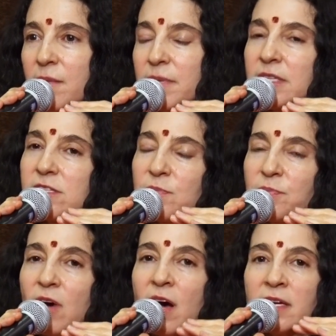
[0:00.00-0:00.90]
Because the
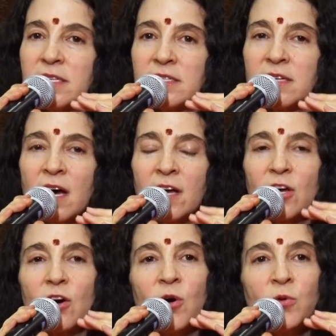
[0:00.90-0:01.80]
pran is not
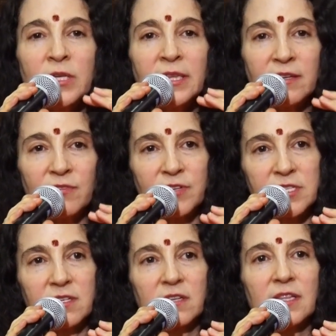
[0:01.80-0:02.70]
only
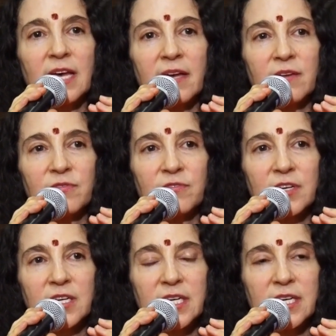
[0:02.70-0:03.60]
physical life,
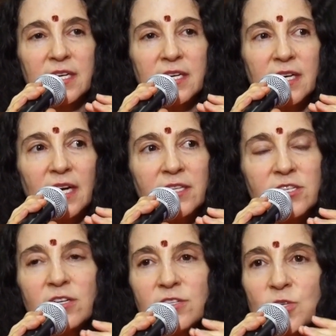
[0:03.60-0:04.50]
it's
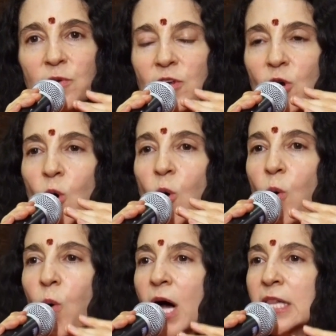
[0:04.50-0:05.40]
also the
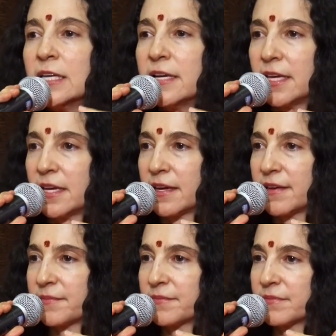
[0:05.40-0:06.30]
quality
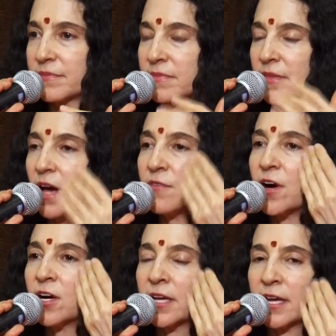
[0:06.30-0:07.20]
of
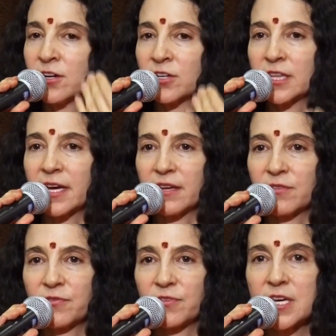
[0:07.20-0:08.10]
our inner life.